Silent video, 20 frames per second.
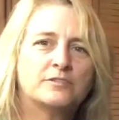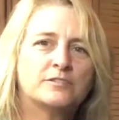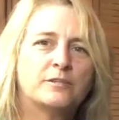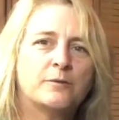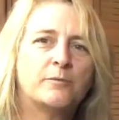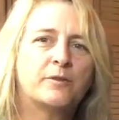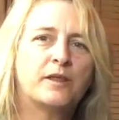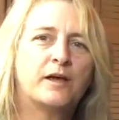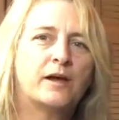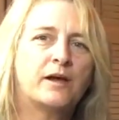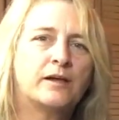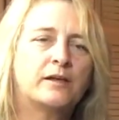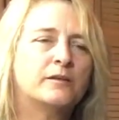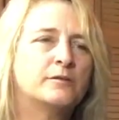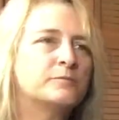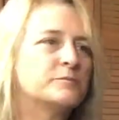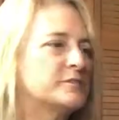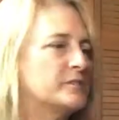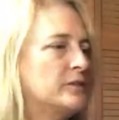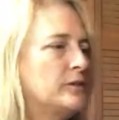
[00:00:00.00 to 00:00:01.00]
some of the
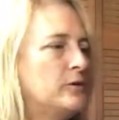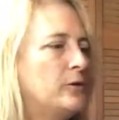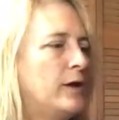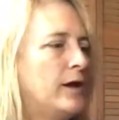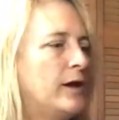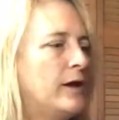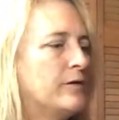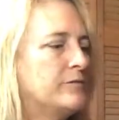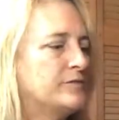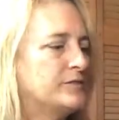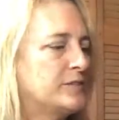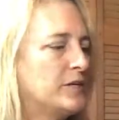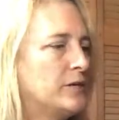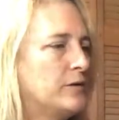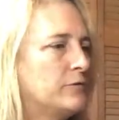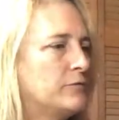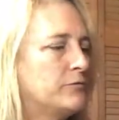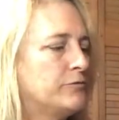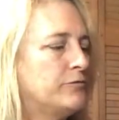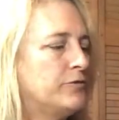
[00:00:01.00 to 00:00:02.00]
items that you have, say
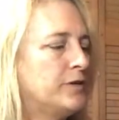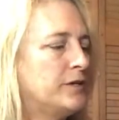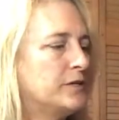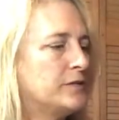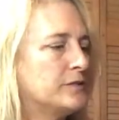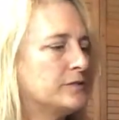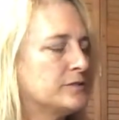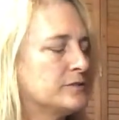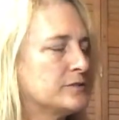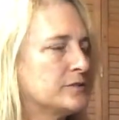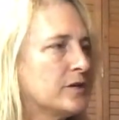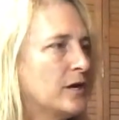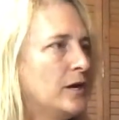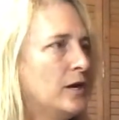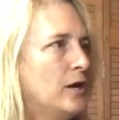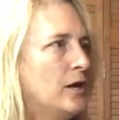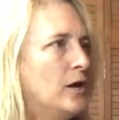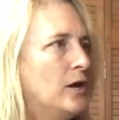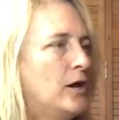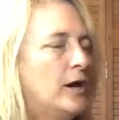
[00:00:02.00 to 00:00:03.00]
your fins,
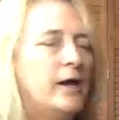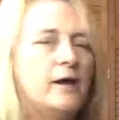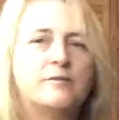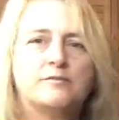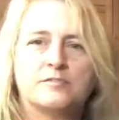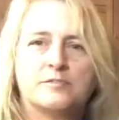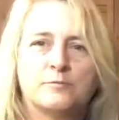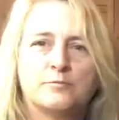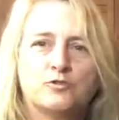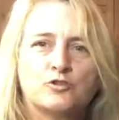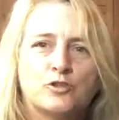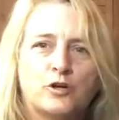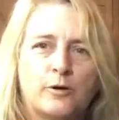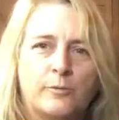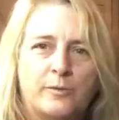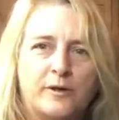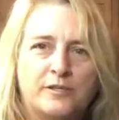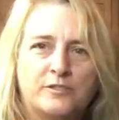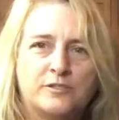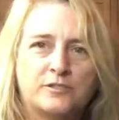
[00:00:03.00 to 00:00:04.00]
have some
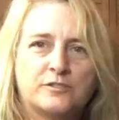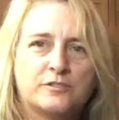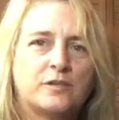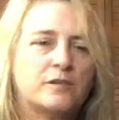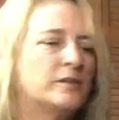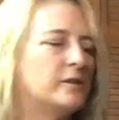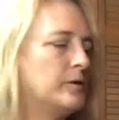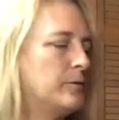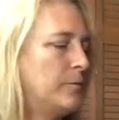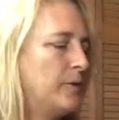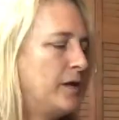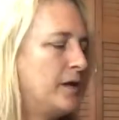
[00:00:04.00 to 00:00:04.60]
sharp edges on them.